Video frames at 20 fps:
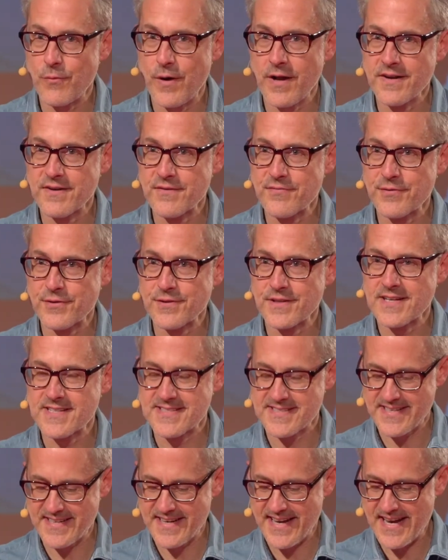wonderful
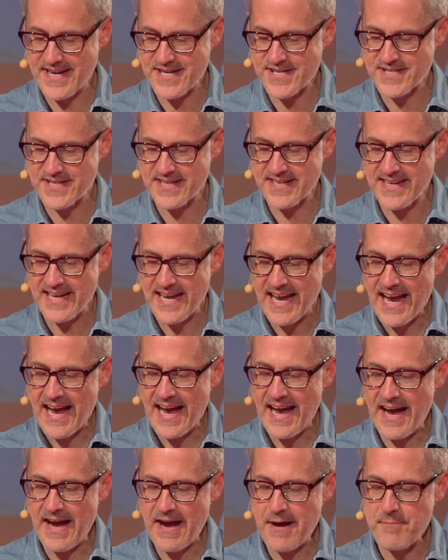destination.
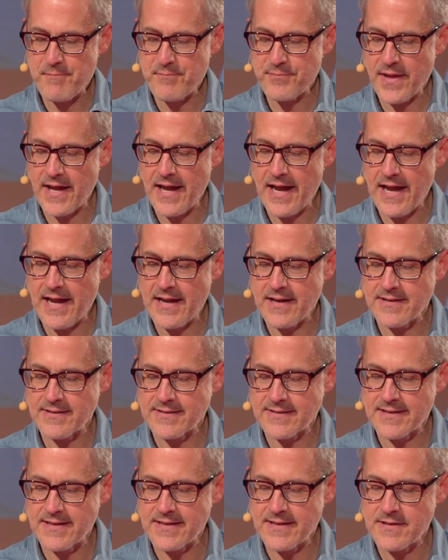
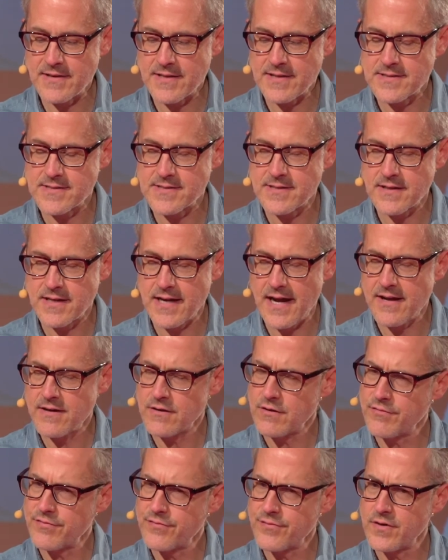It's a kind
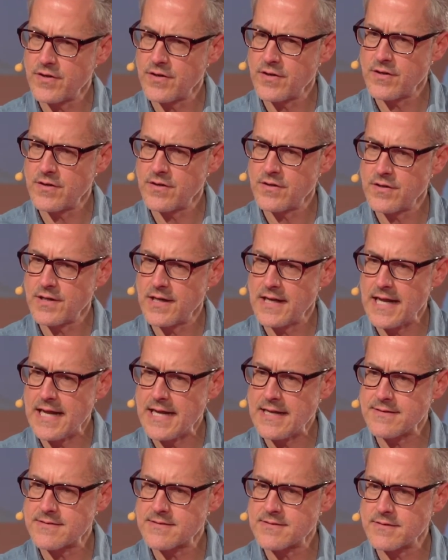of
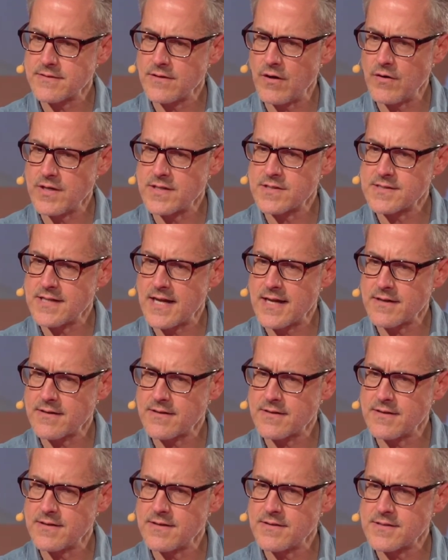late. No, it's
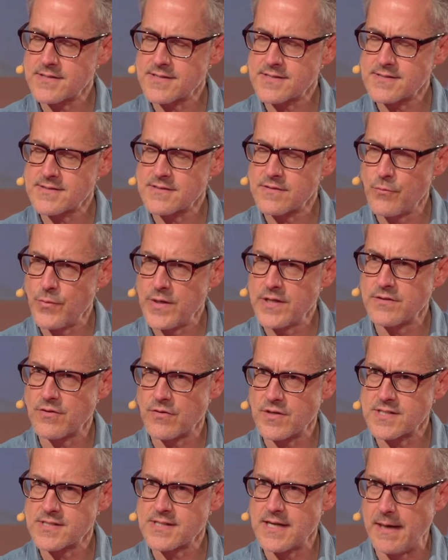like the
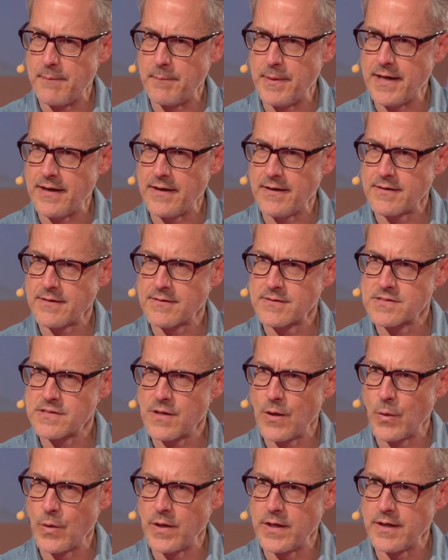winter is coming
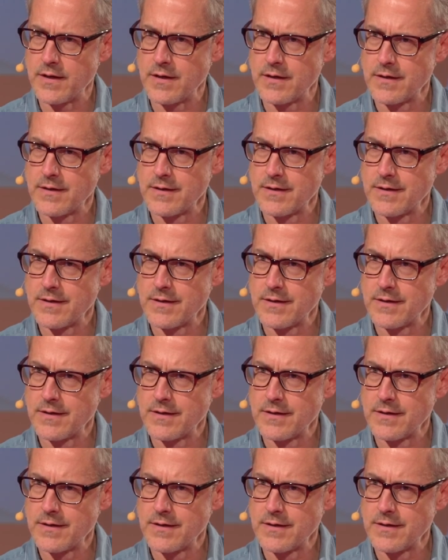slowly.